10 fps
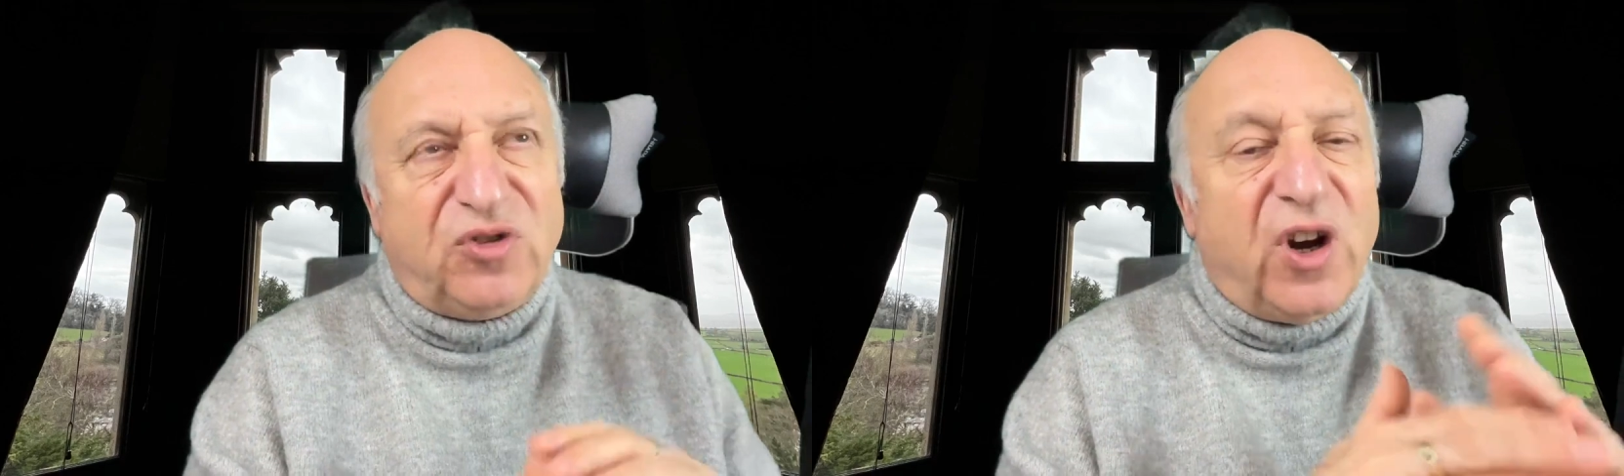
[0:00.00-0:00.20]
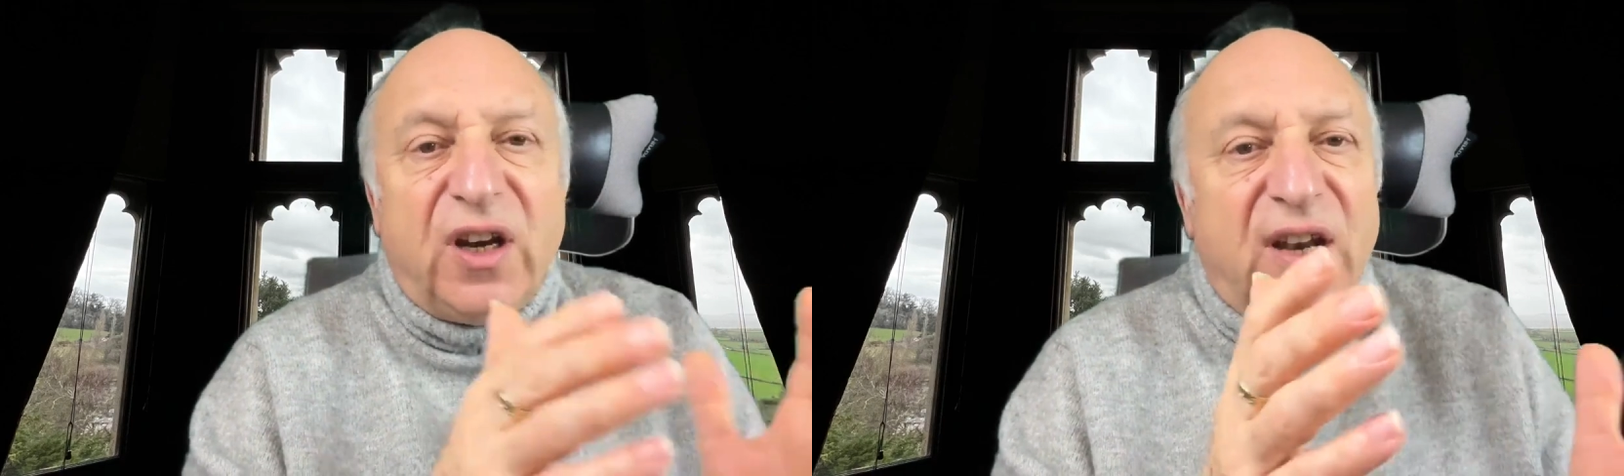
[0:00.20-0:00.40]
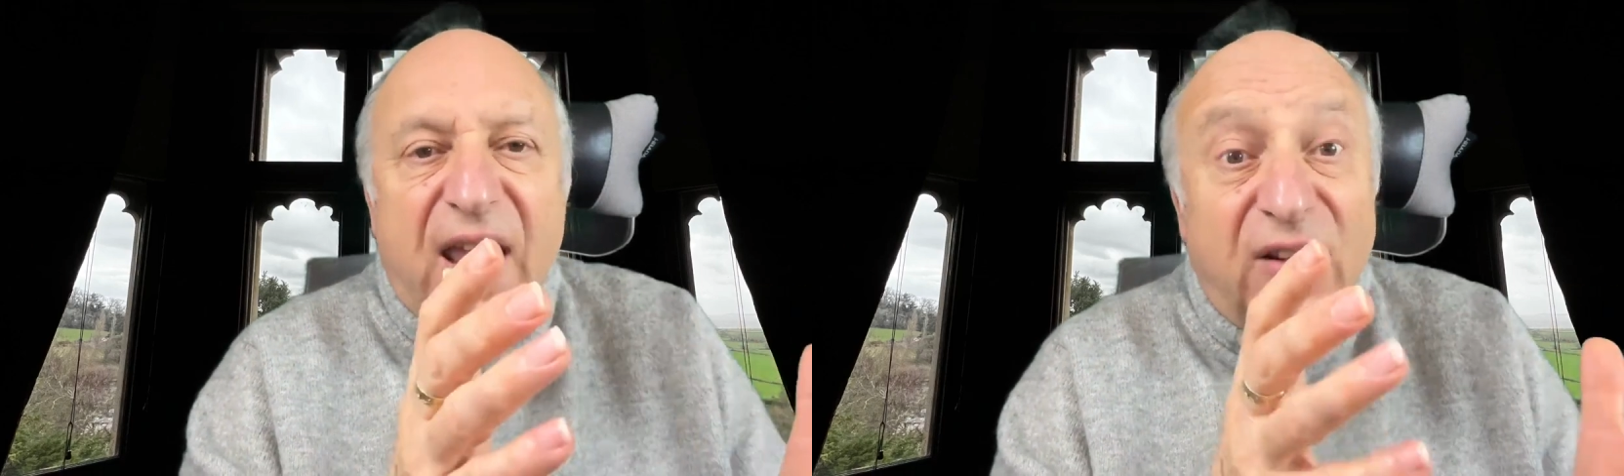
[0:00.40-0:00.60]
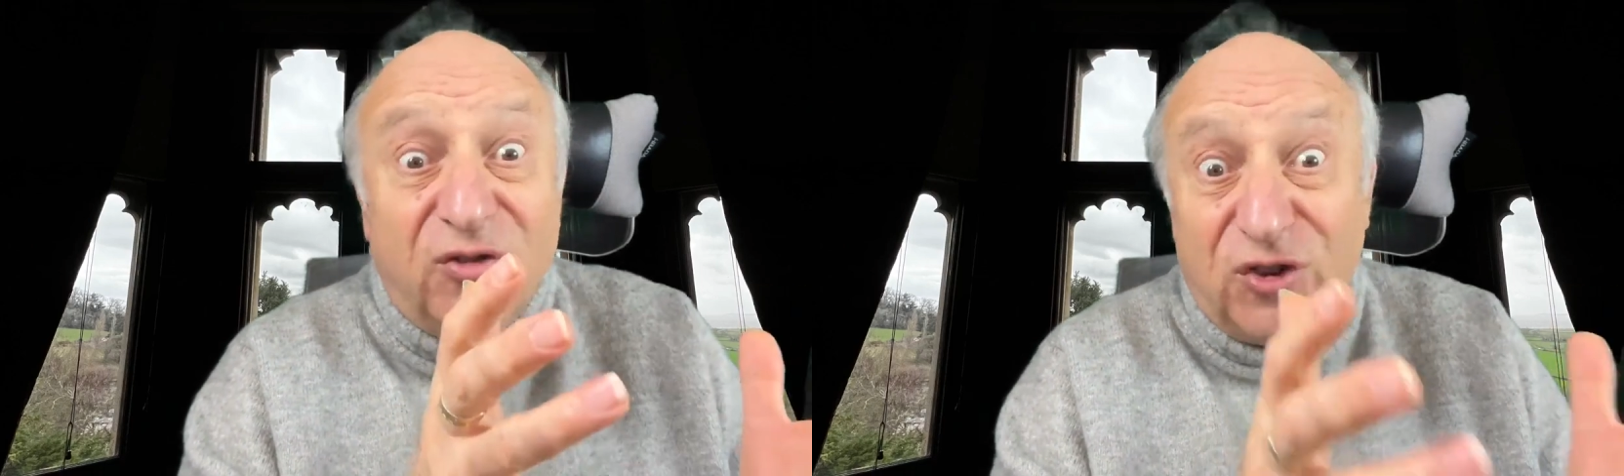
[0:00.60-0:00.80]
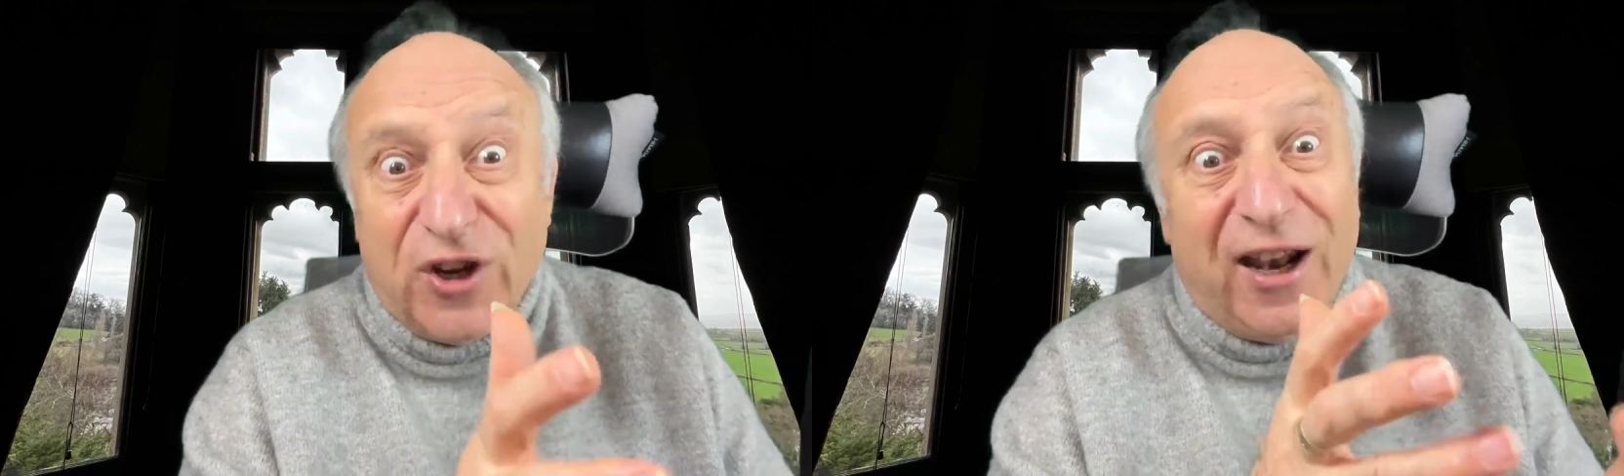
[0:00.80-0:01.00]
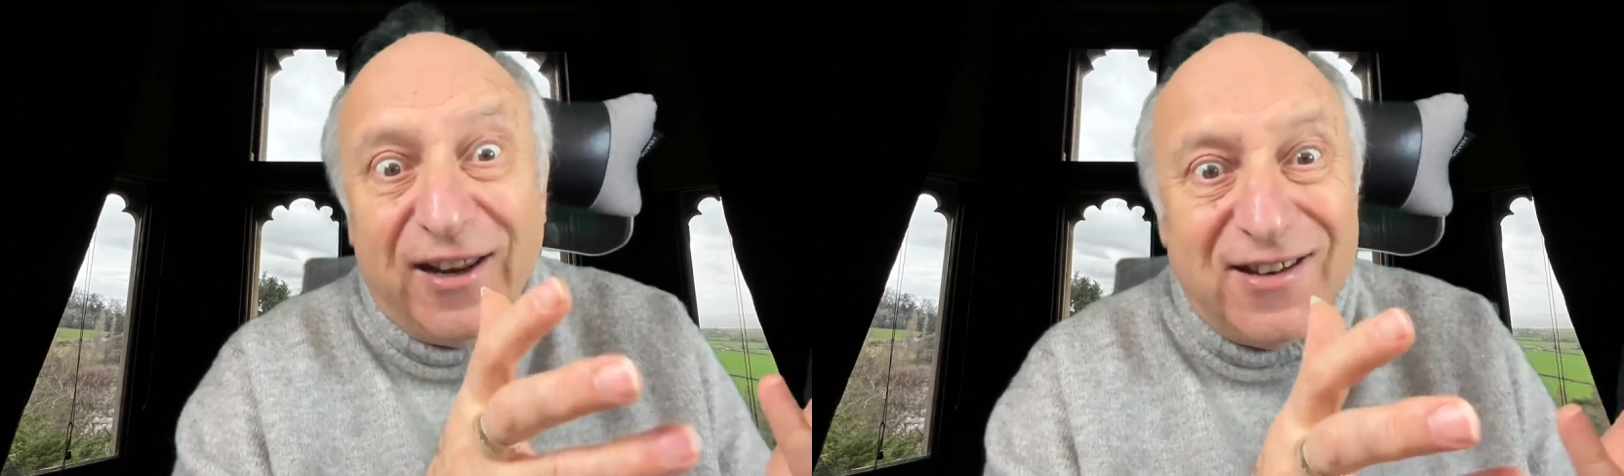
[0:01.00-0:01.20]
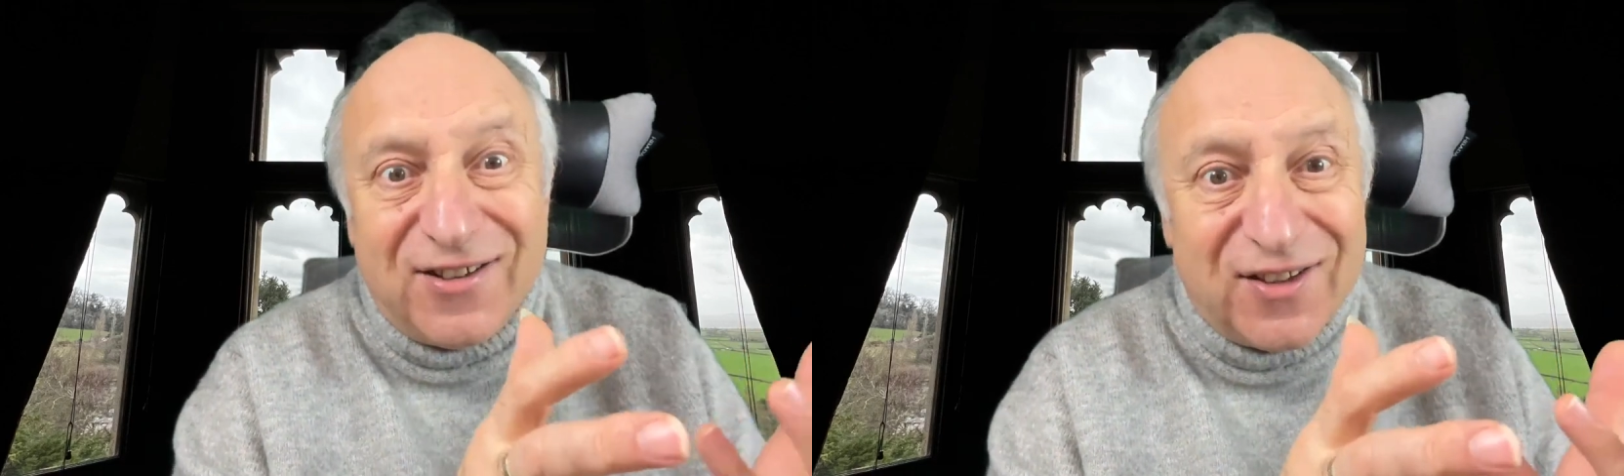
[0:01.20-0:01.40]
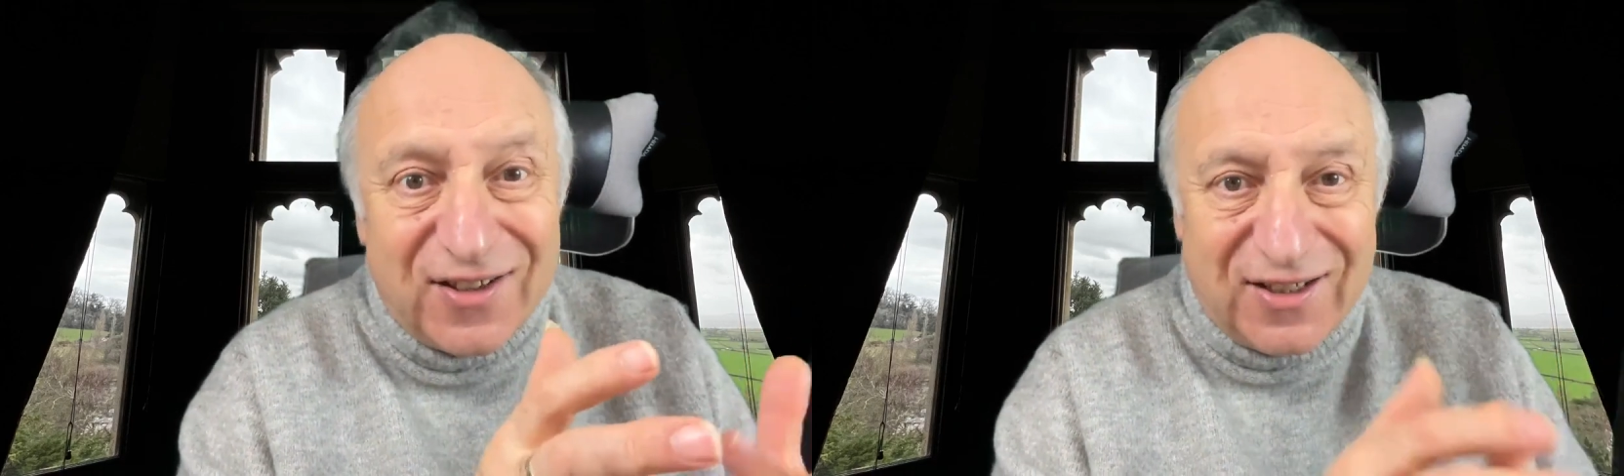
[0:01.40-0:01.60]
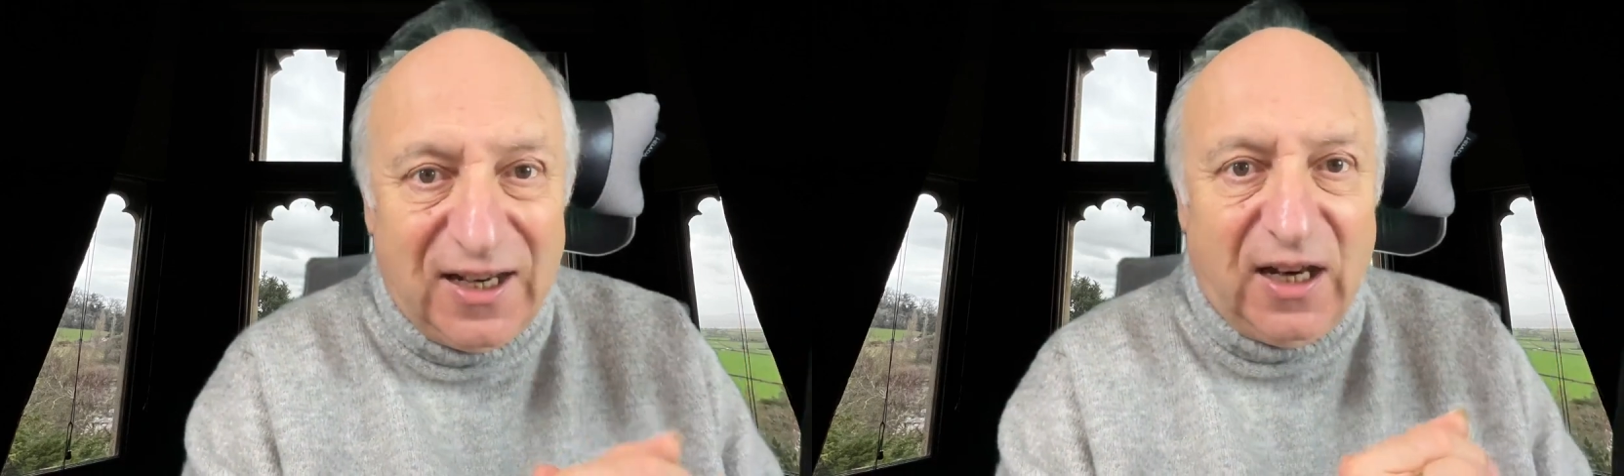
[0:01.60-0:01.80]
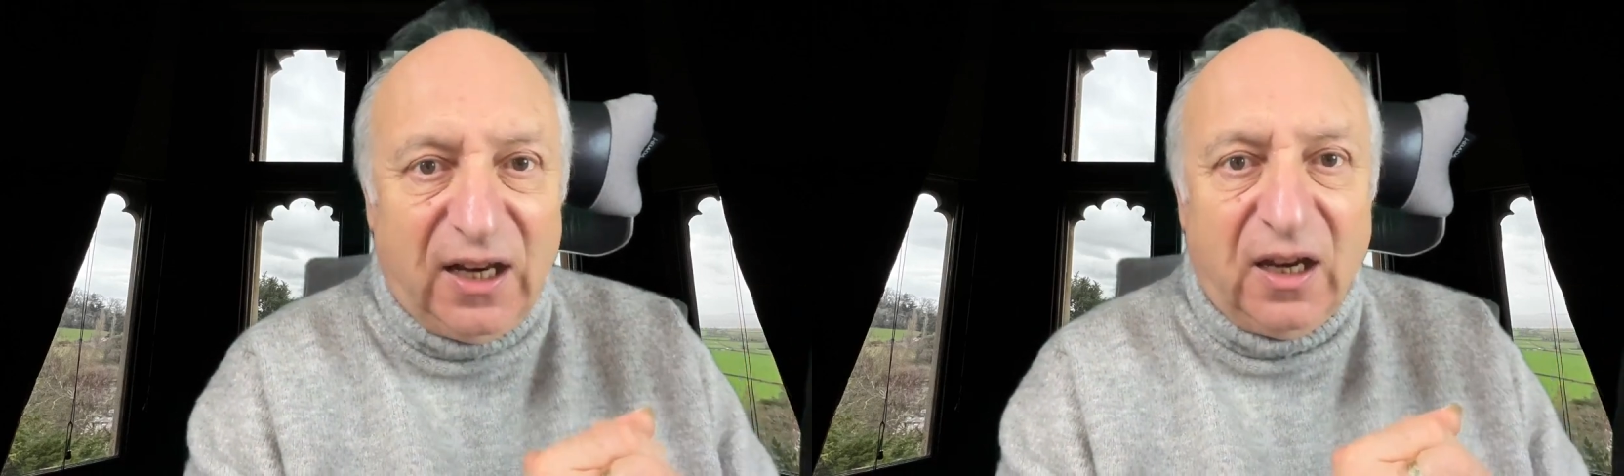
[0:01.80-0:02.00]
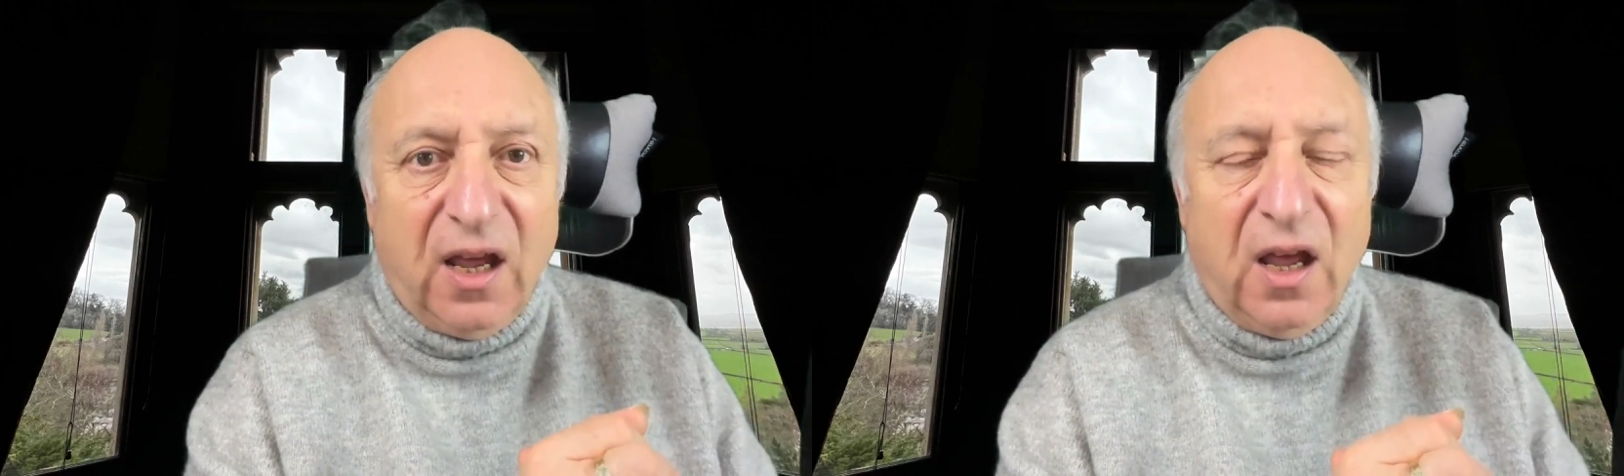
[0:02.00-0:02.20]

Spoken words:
trying to nail jelly to the ceiling.